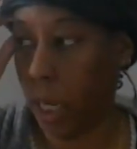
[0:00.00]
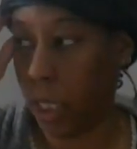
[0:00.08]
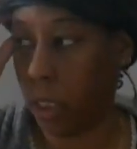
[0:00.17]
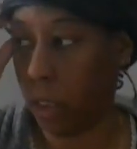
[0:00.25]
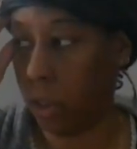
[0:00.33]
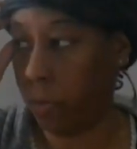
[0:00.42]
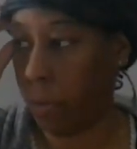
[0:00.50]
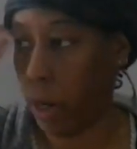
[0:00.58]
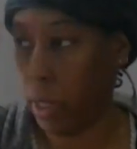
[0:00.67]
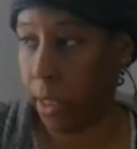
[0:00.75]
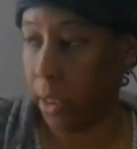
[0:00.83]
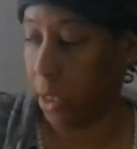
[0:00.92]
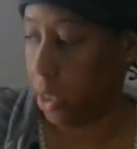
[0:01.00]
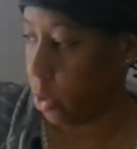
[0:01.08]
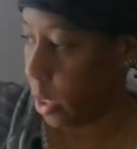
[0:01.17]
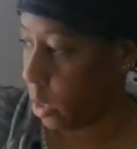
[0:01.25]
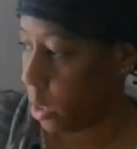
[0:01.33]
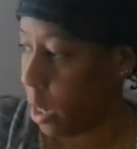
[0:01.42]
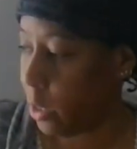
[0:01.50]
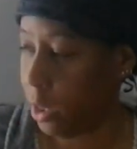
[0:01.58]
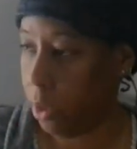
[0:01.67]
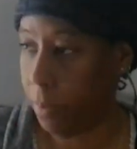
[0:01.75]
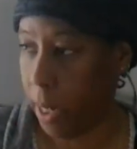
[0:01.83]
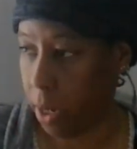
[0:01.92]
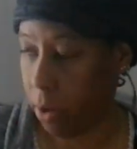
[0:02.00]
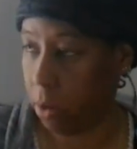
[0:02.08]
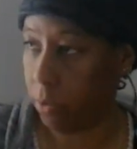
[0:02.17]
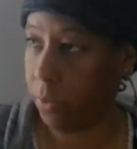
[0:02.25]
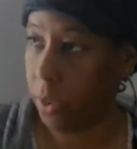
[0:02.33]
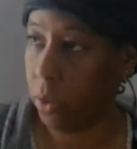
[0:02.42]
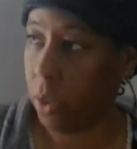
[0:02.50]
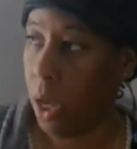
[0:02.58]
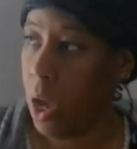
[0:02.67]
at the market, you got a garden, you make your own food,